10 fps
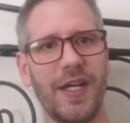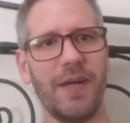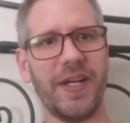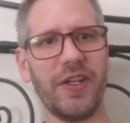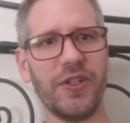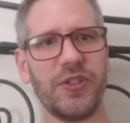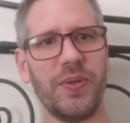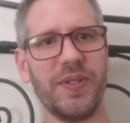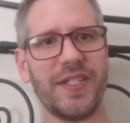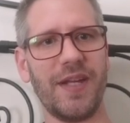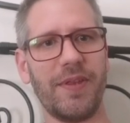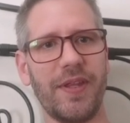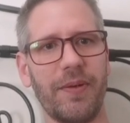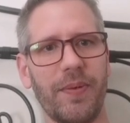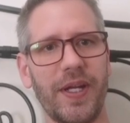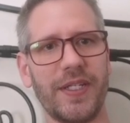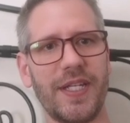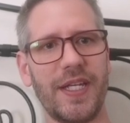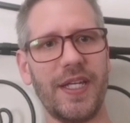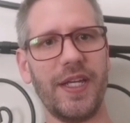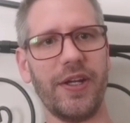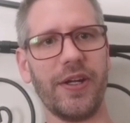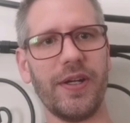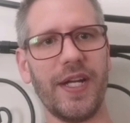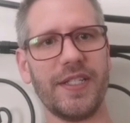I could also do the same thing right here,